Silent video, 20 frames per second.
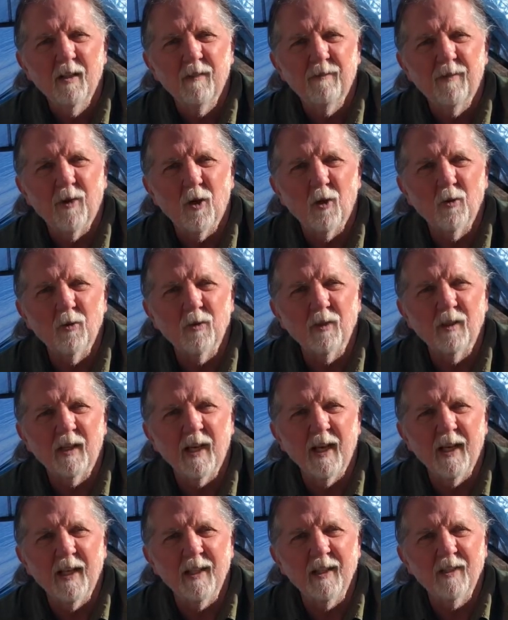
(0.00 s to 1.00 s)
phone
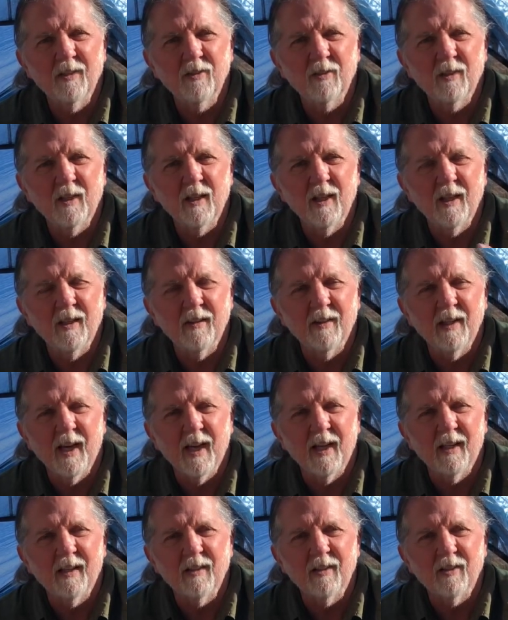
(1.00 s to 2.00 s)
case, and
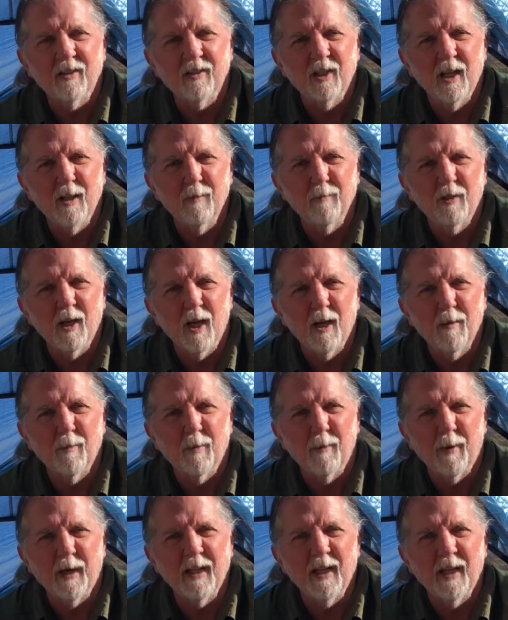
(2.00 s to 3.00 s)
that at the same time I
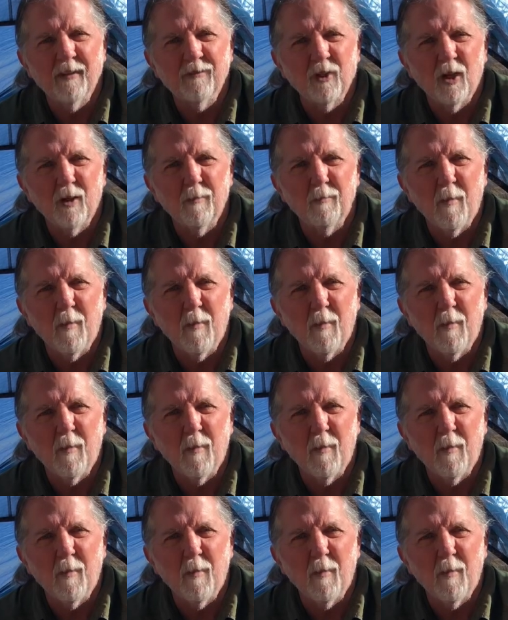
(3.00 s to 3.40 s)
might have to